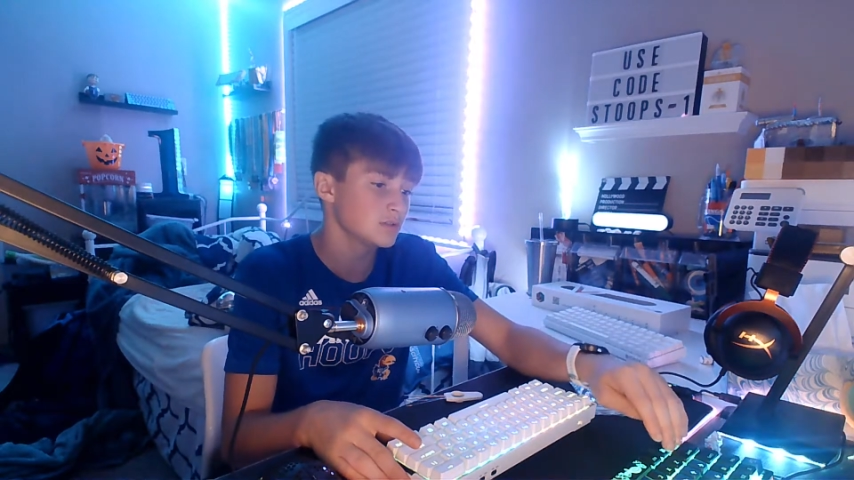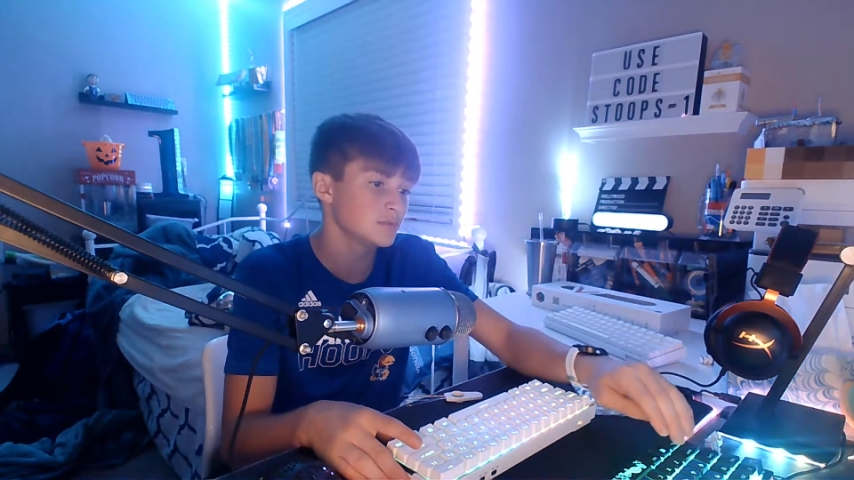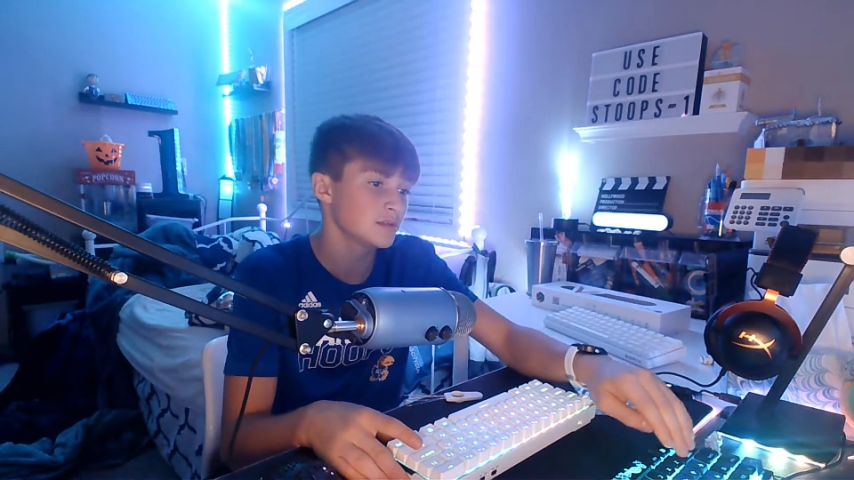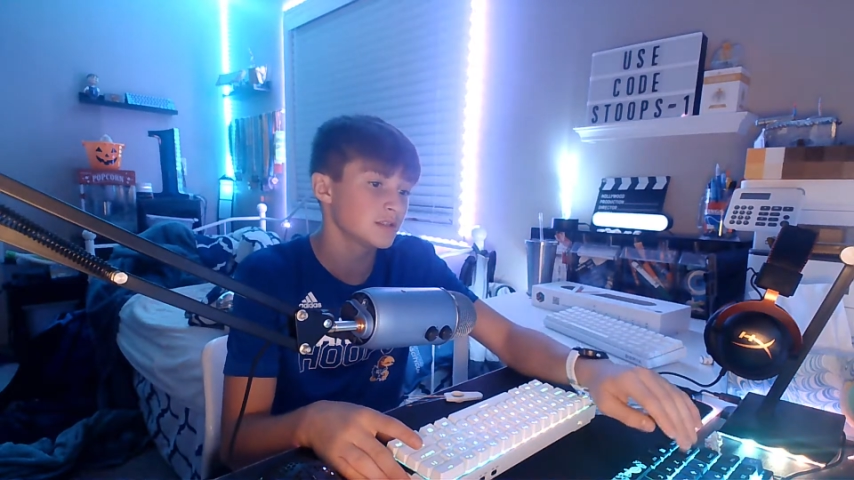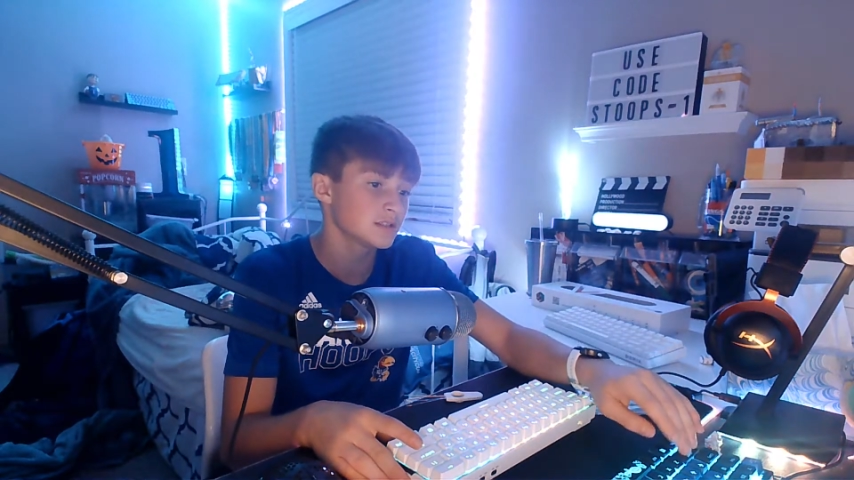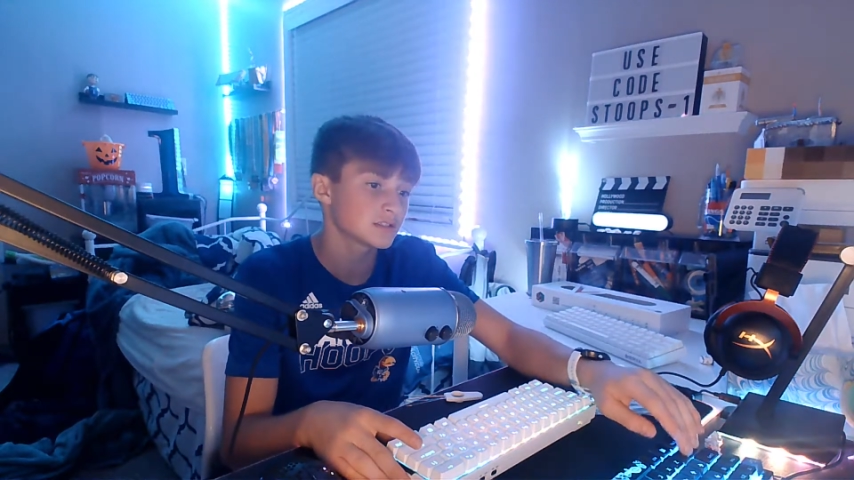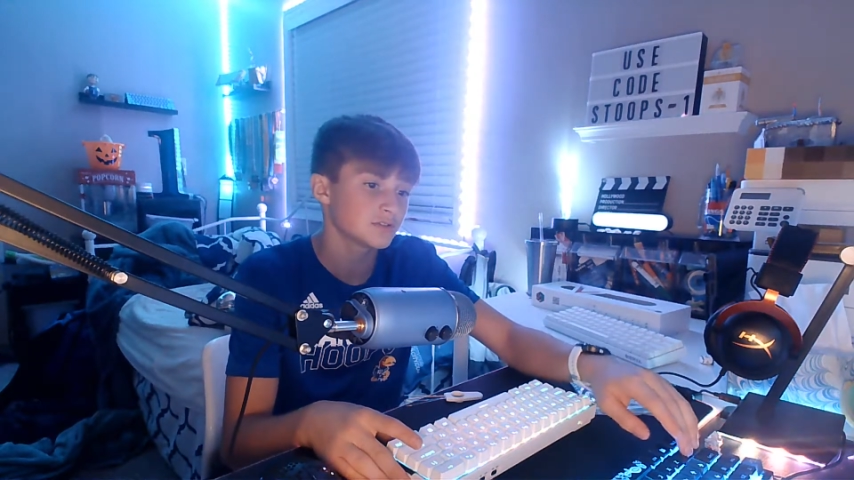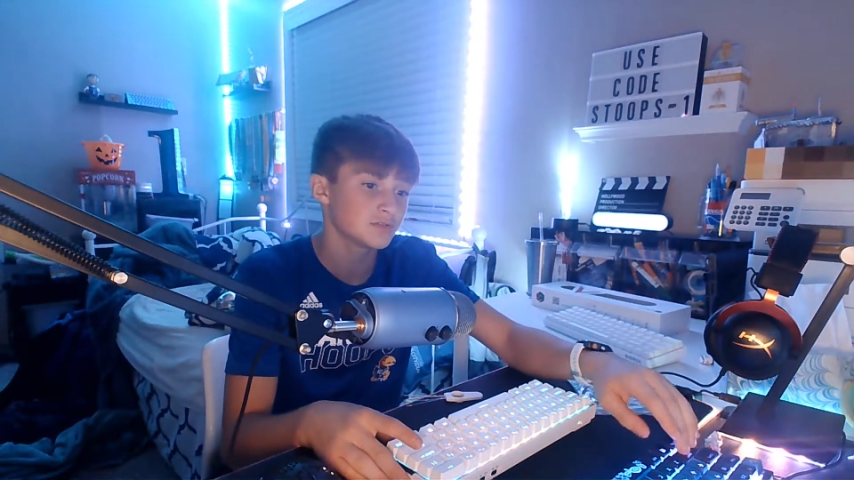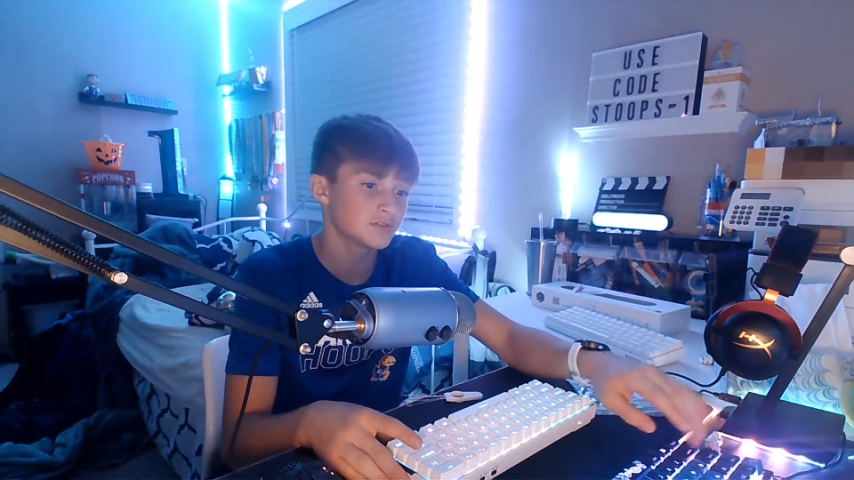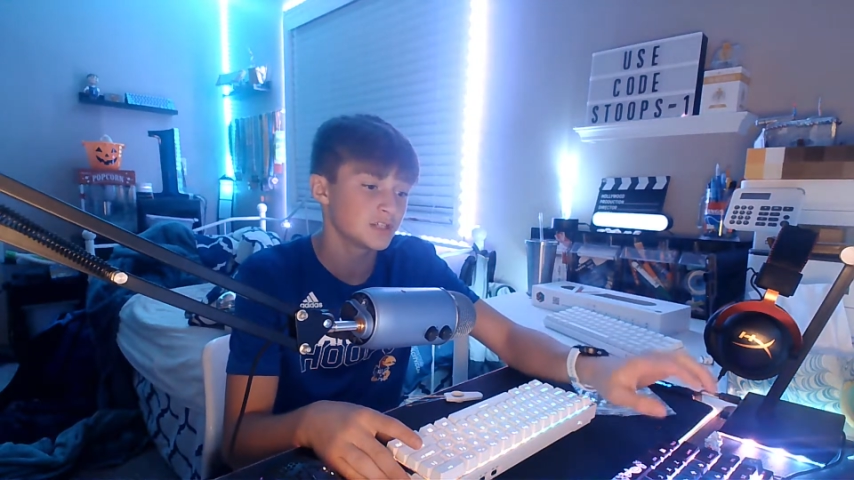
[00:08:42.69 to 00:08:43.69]
Too Many that's
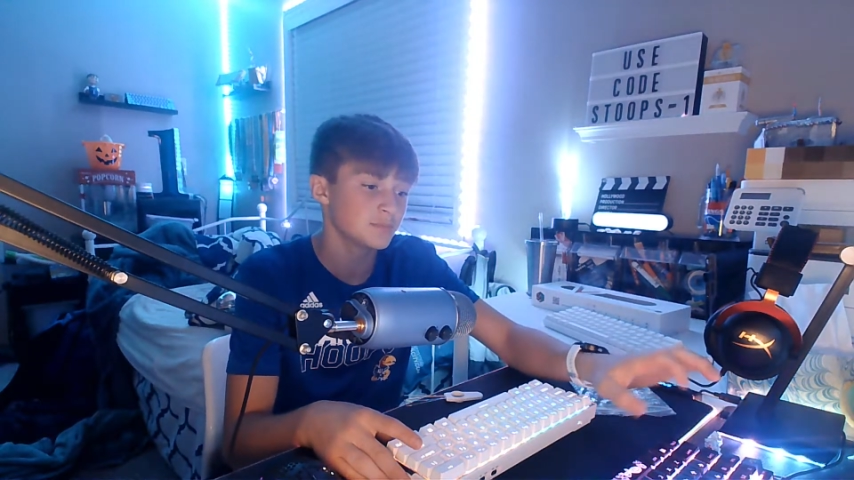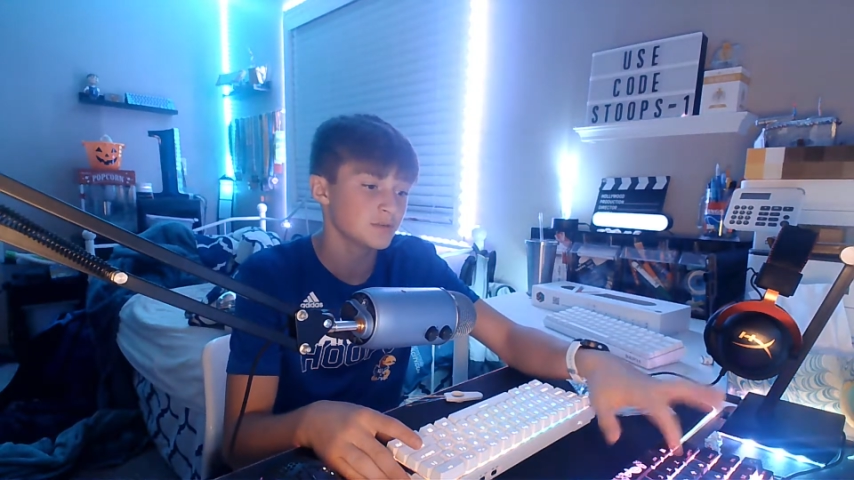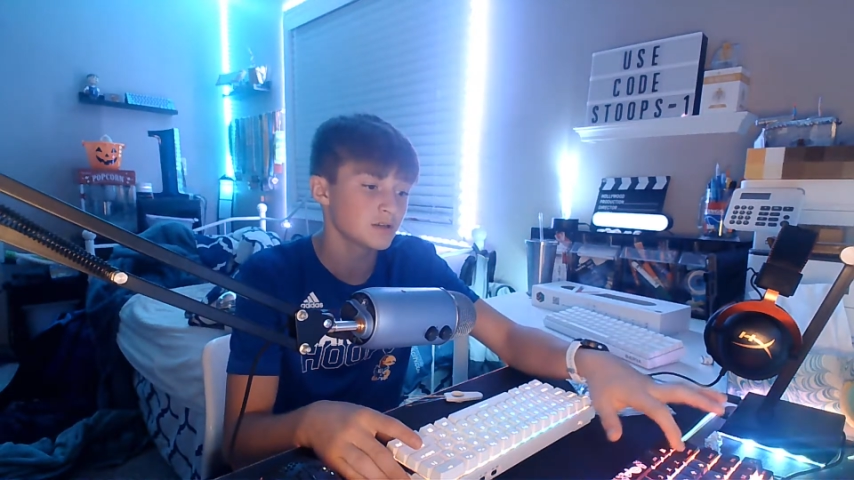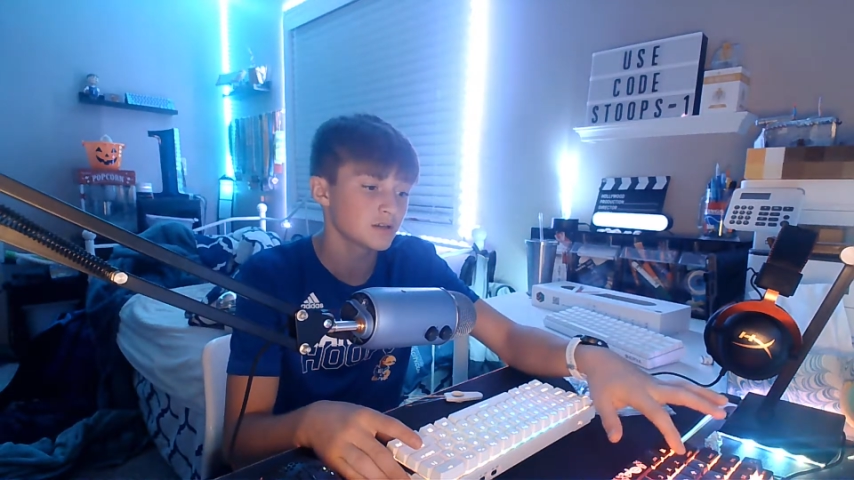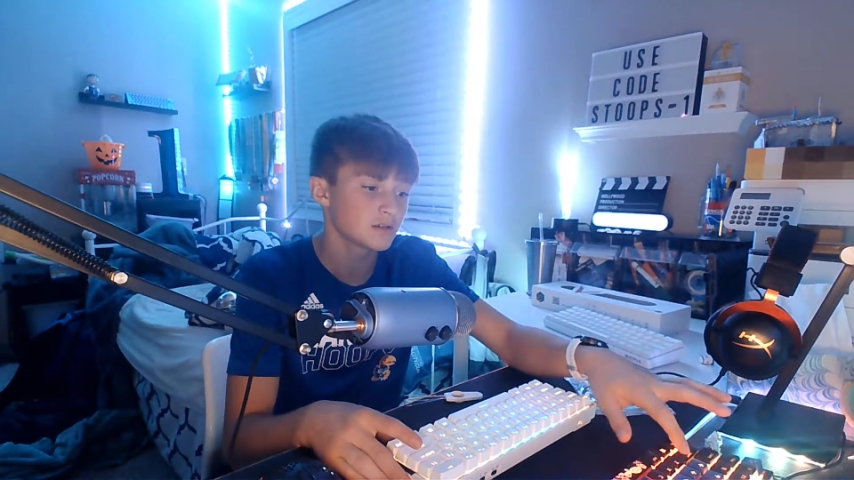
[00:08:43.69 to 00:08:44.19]
also cheaper.